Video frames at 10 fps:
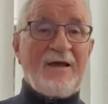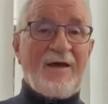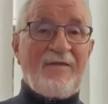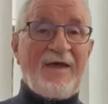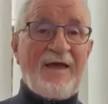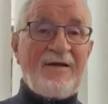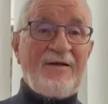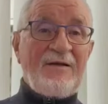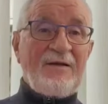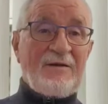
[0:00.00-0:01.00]
and then
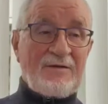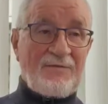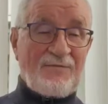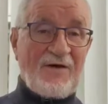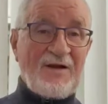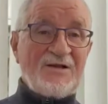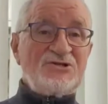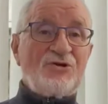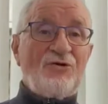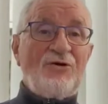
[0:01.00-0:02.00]
finally
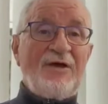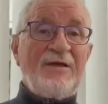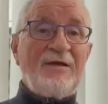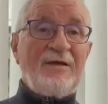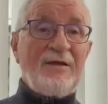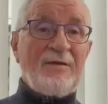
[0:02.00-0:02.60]
screwing